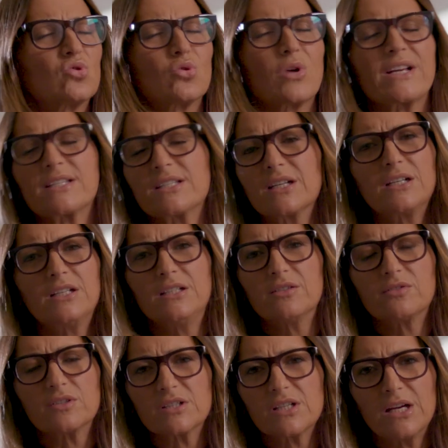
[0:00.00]
drastically
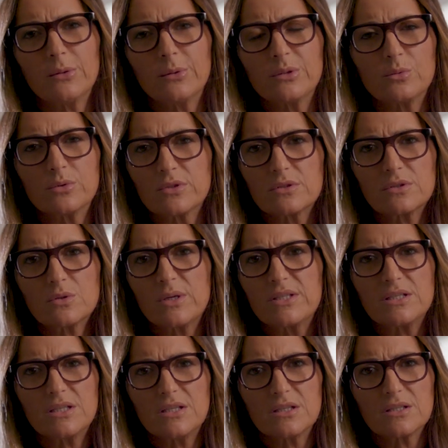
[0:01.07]
different to how it was
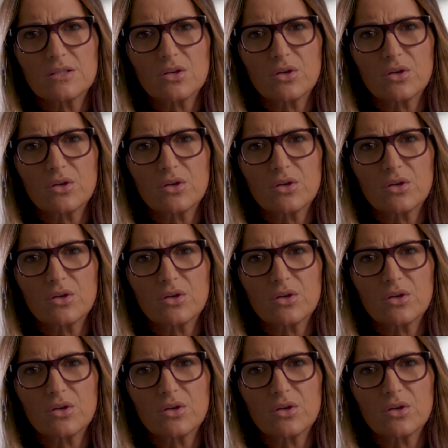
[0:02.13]
20 years